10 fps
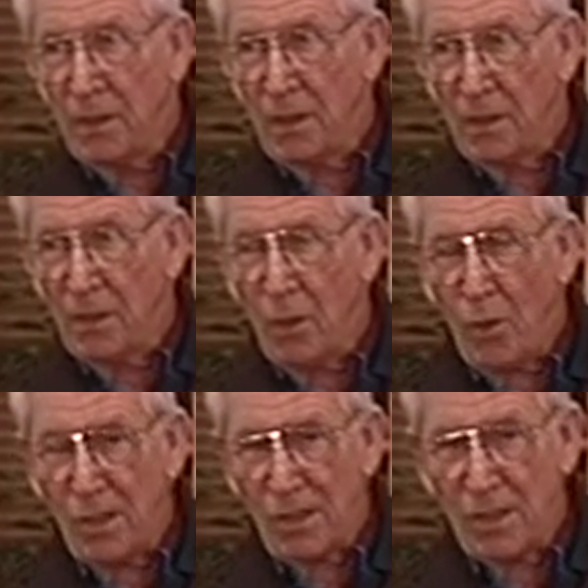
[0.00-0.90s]
and
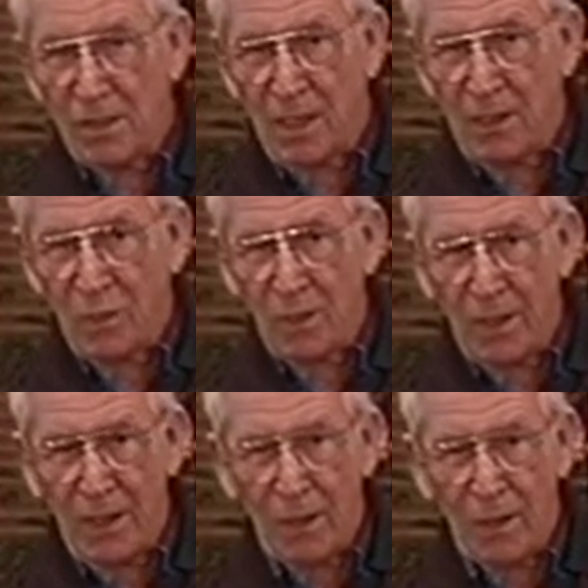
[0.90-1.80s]
coalescing that or
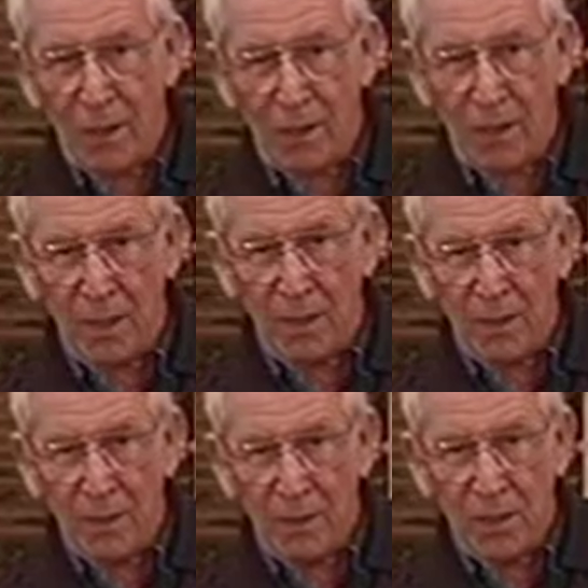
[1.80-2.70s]
clarifying
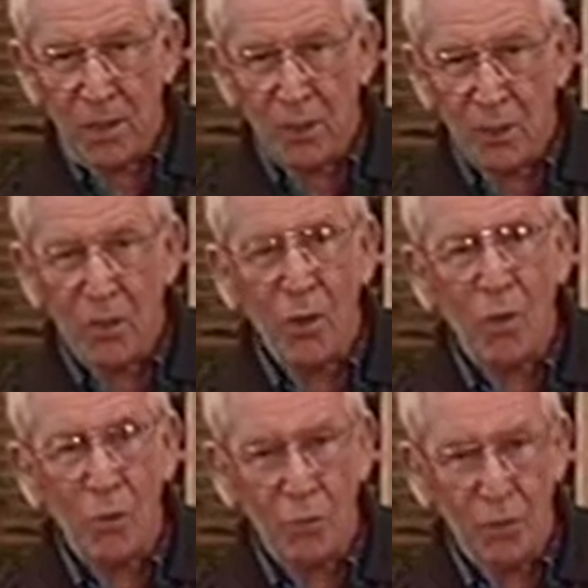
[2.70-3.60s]
that into a
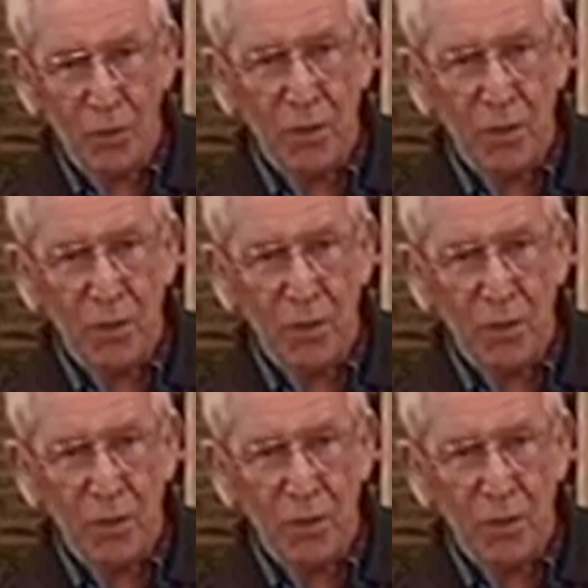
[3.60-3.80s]
goal,